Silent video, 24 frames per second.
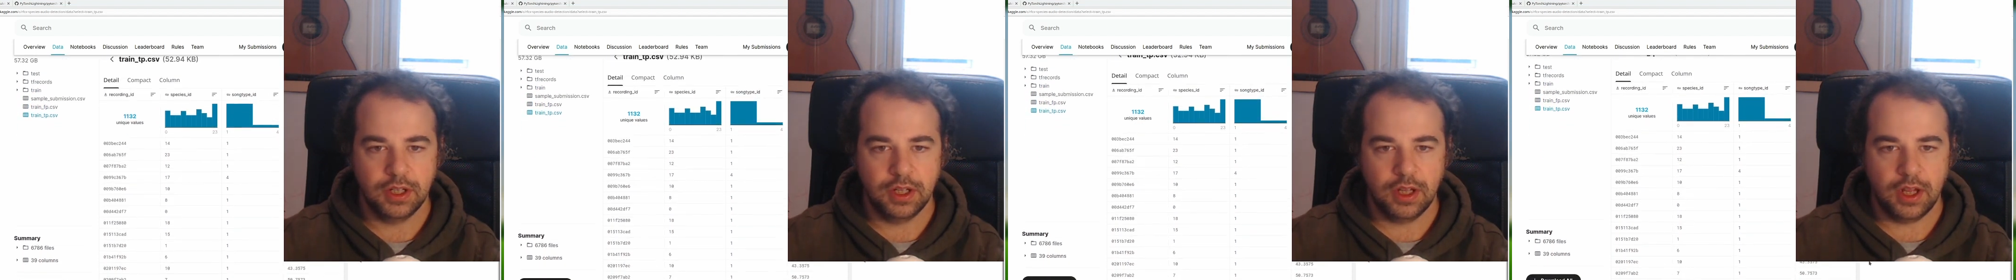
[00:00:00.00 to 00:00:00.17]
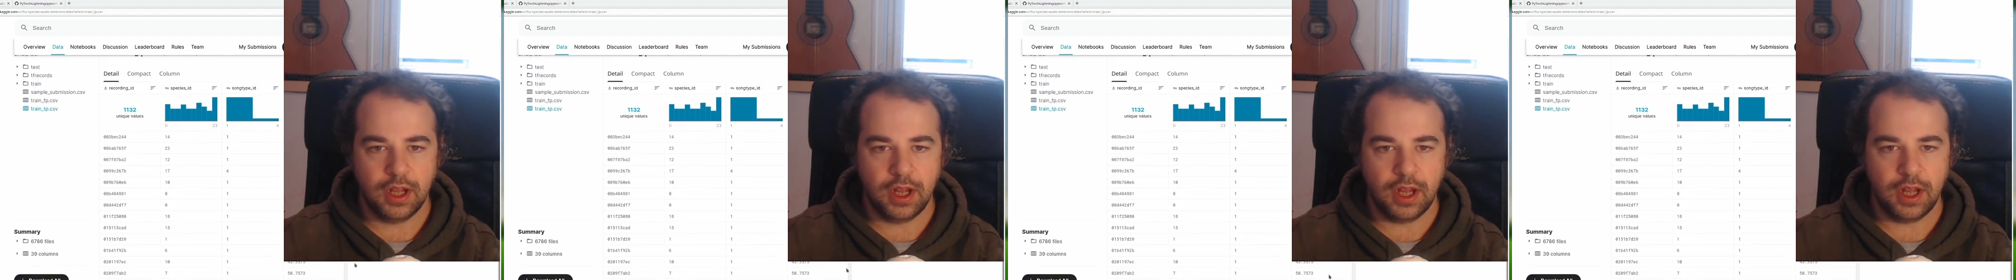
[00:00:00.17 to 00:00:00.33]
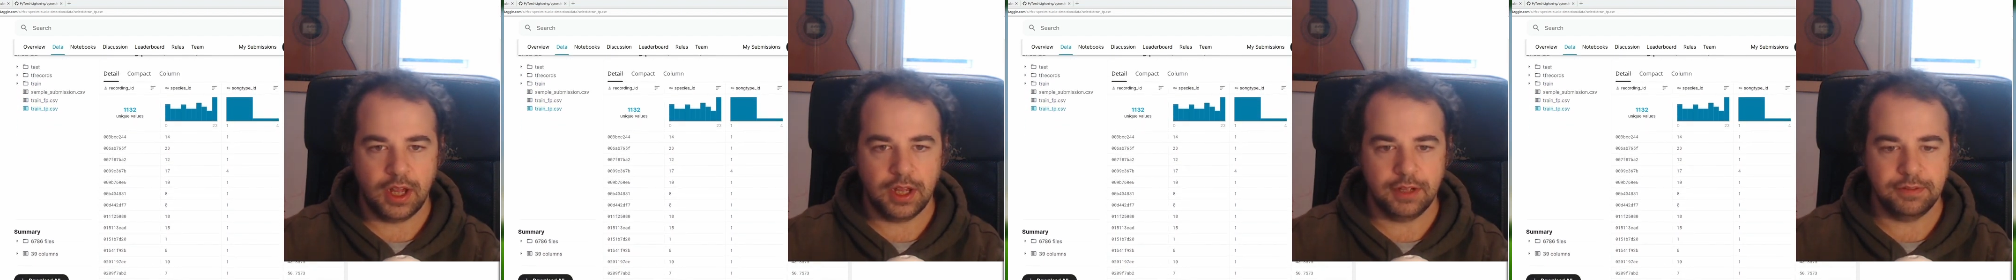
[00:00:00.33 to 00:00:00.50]

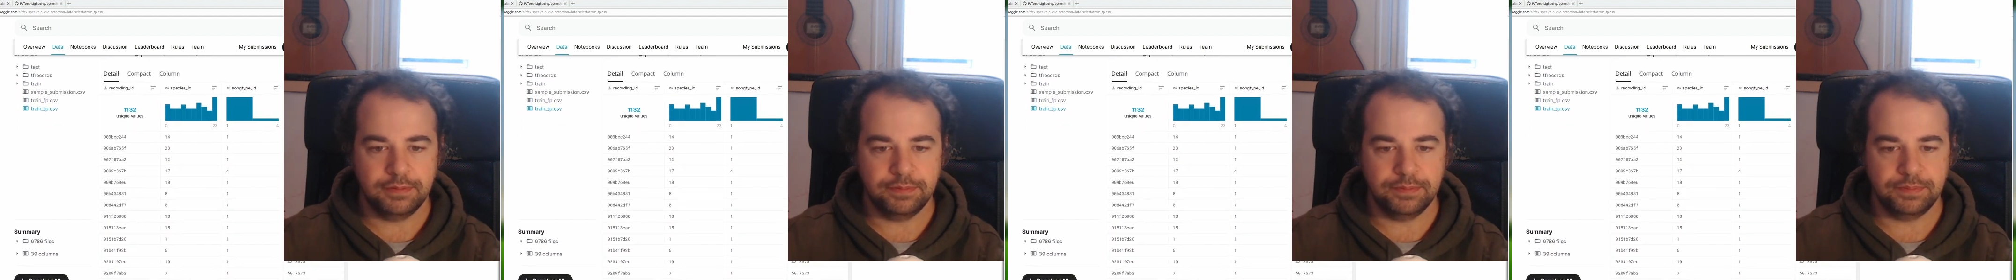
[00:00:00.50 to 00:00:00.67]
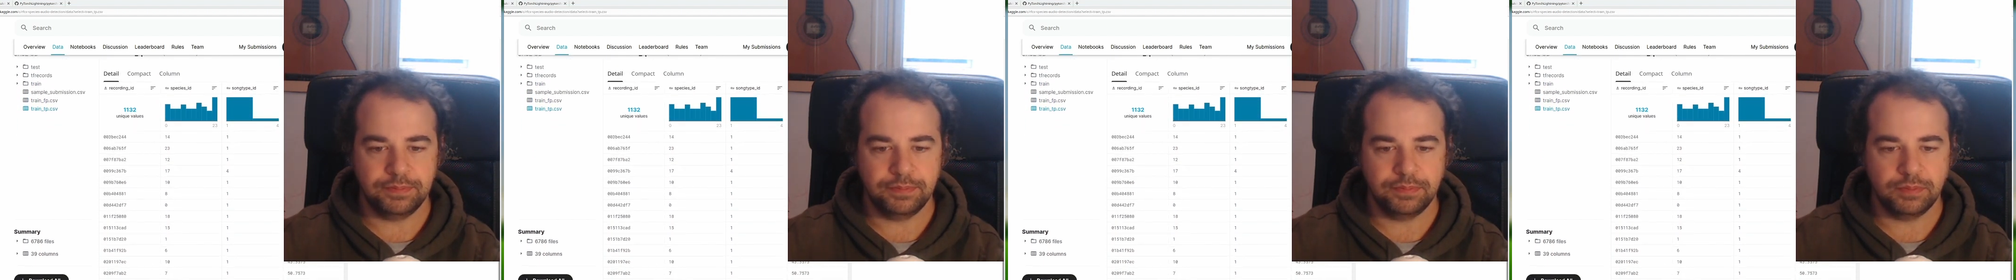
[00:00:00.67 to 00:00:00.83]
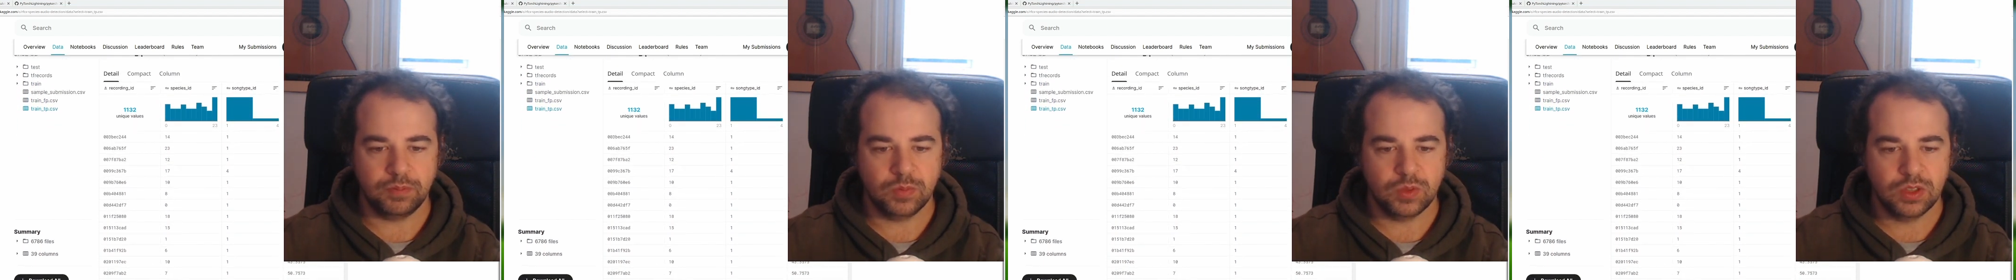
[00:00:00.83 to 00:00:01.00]

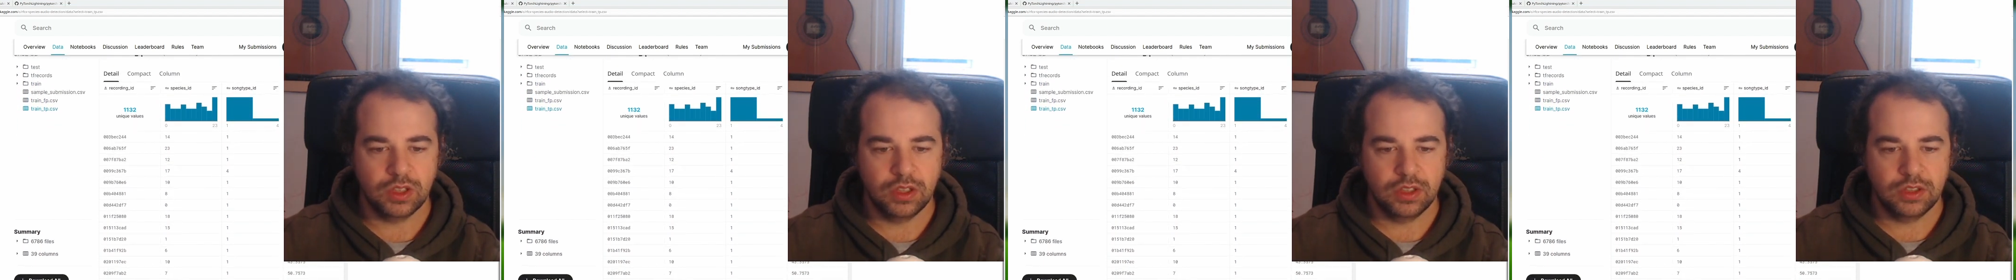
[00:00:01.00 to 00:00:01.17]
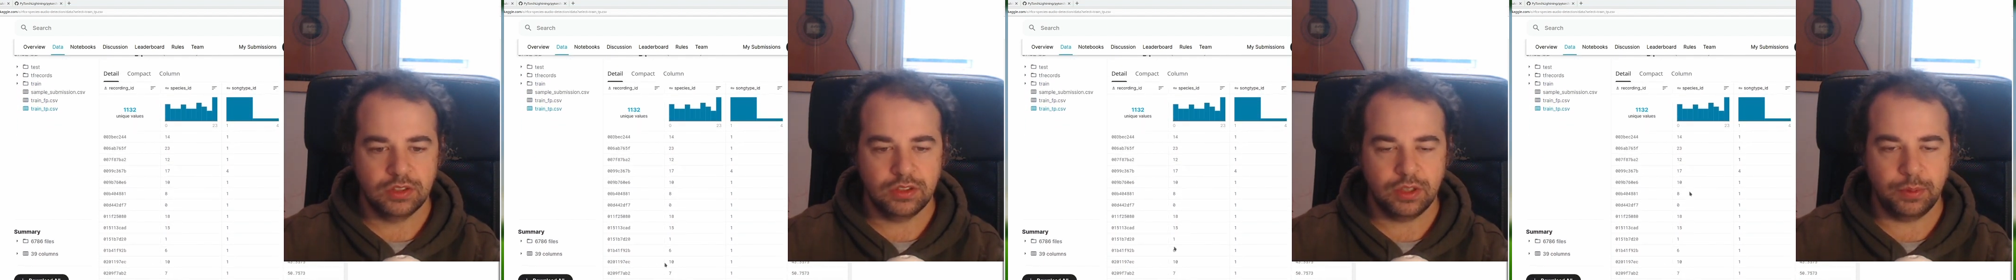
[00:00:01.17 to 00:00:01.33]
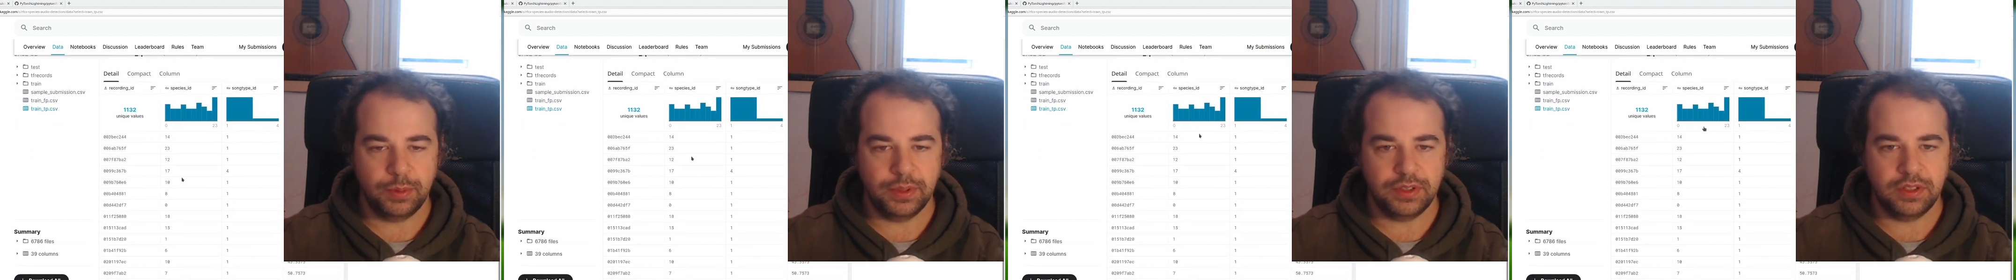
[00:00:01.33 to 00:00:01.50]

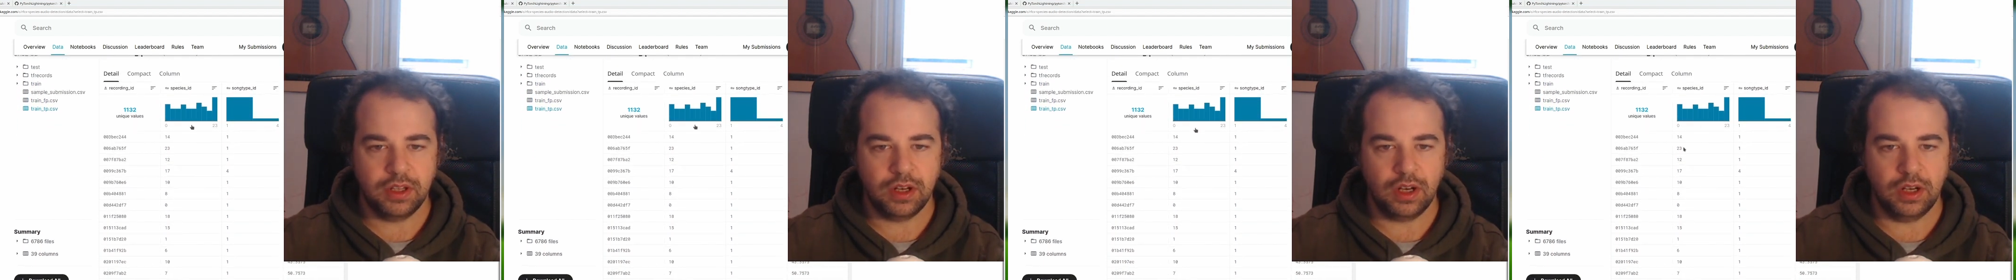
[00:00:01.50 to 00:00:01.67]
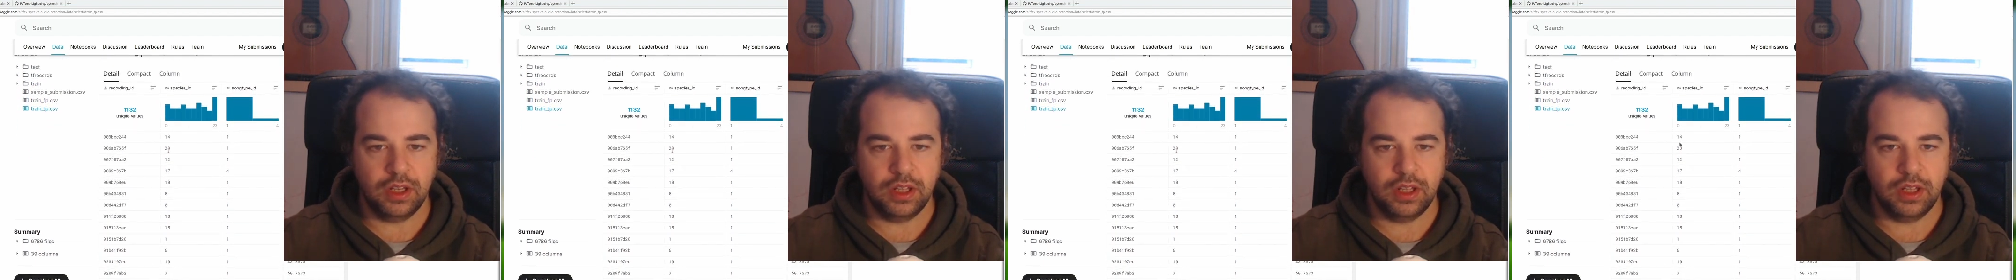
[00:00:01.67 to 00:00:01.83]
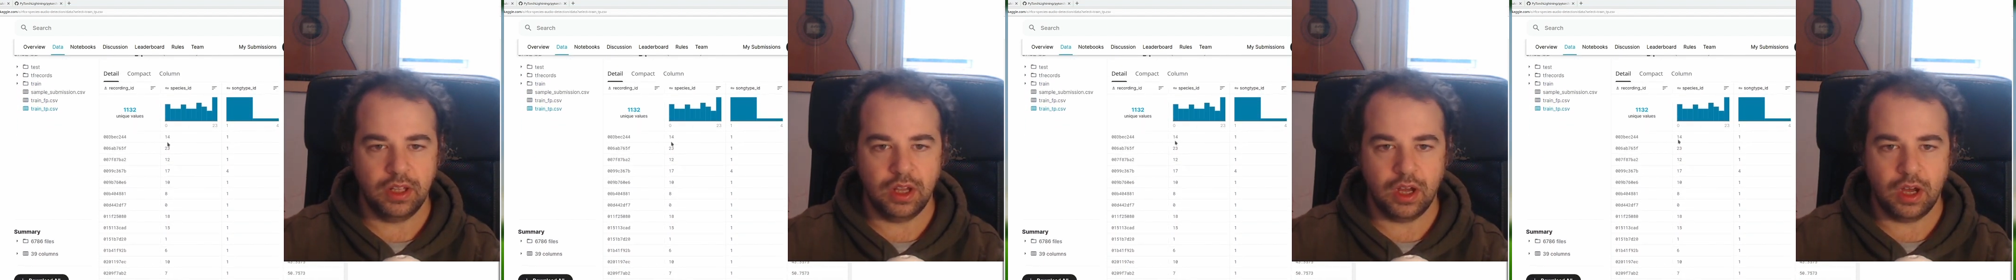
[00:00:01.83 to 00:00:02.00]
So
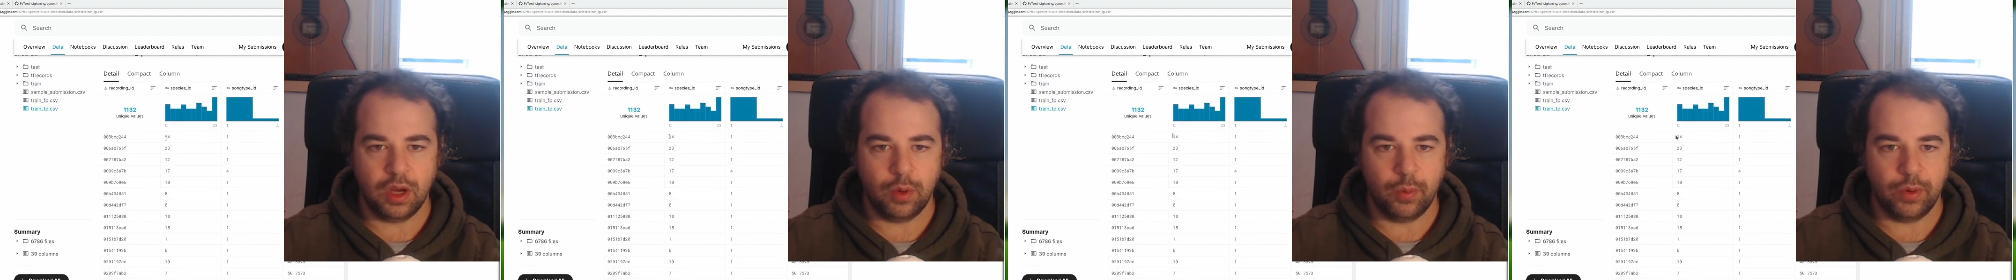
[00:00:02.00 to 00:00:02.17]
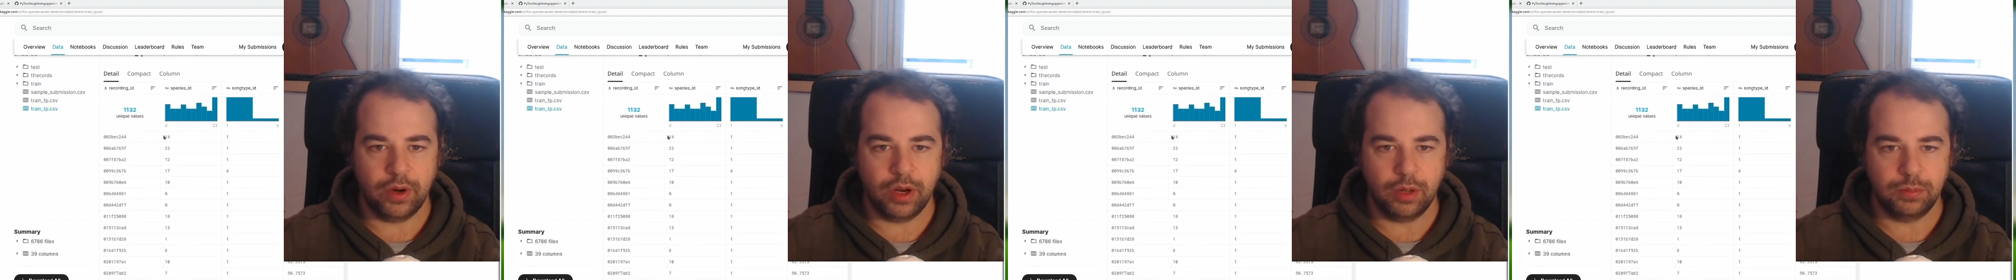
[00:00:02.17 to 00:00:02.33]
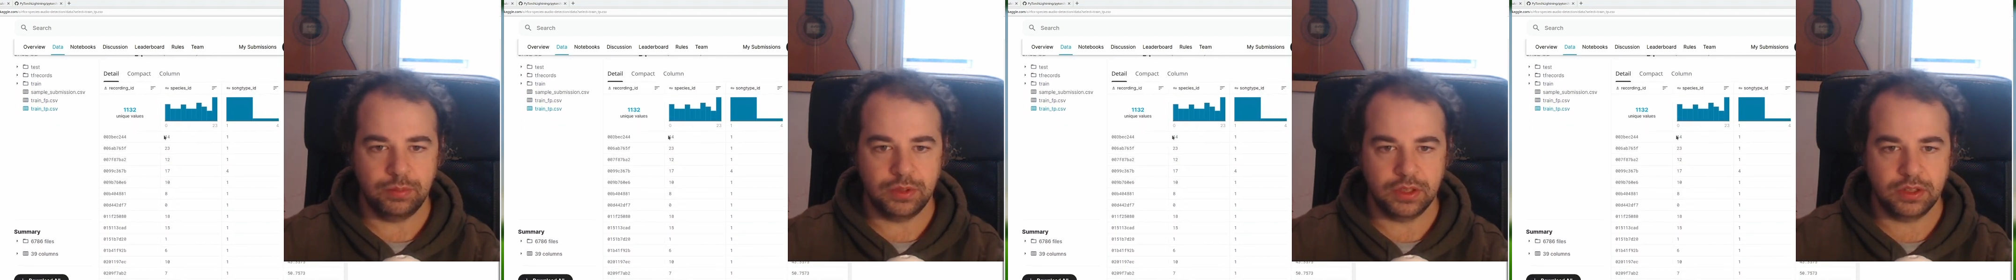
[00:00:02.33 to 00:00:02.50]
basically our
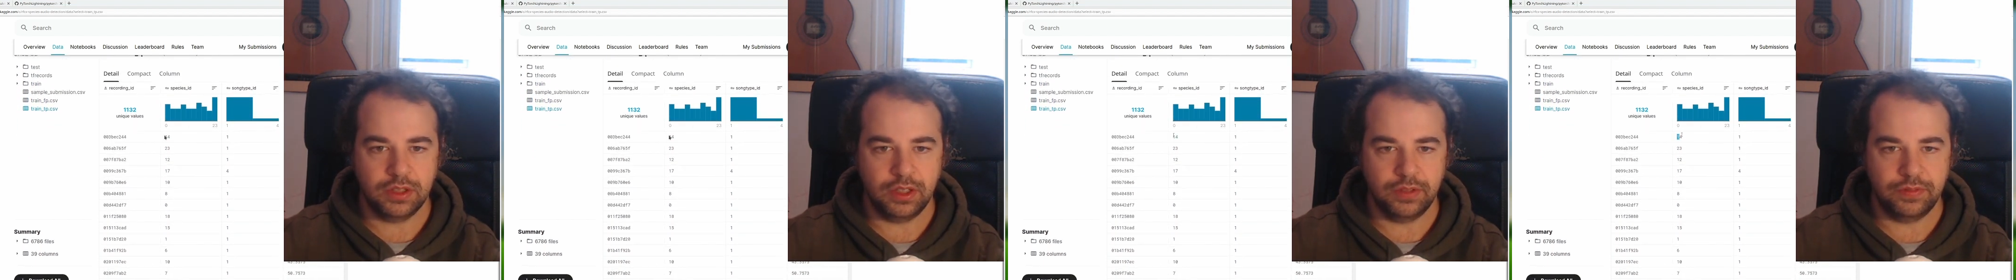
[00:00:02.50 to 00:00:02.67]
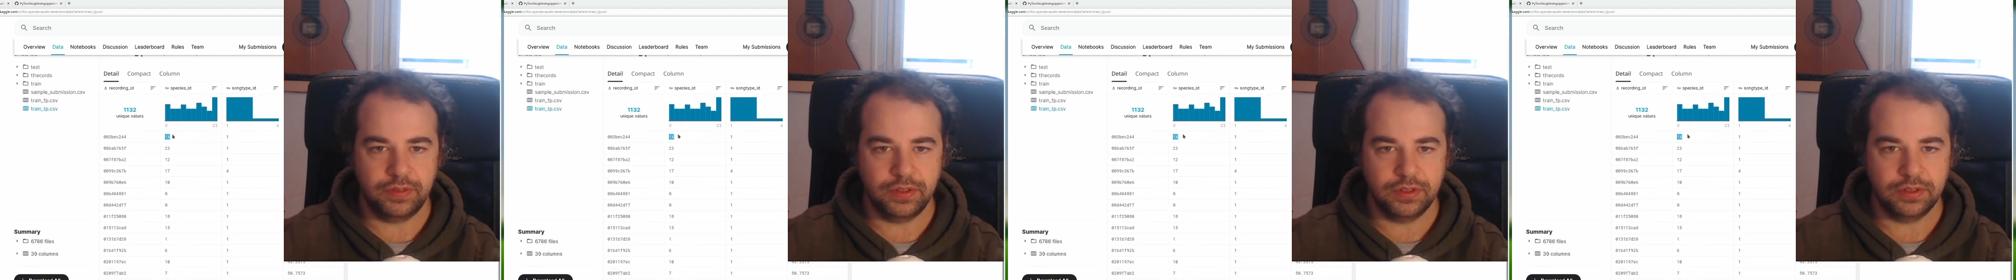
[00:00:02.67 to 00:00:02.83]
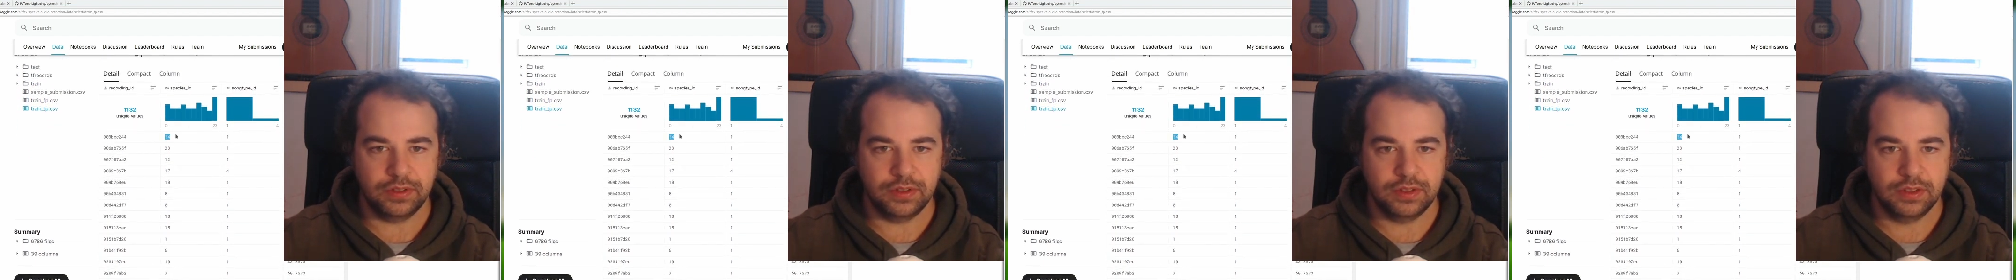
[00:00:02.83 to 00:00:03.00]
objective
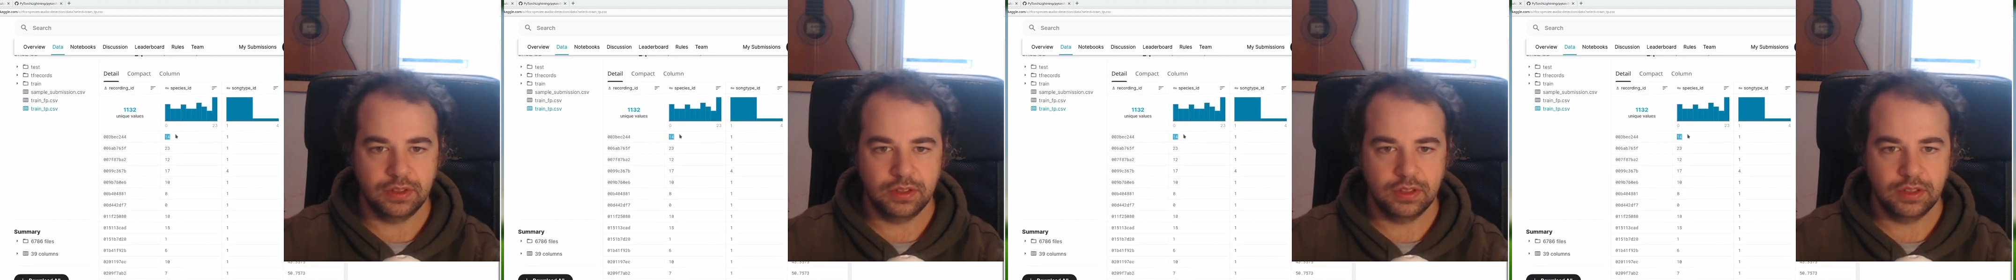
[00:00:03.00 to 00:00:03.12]
is,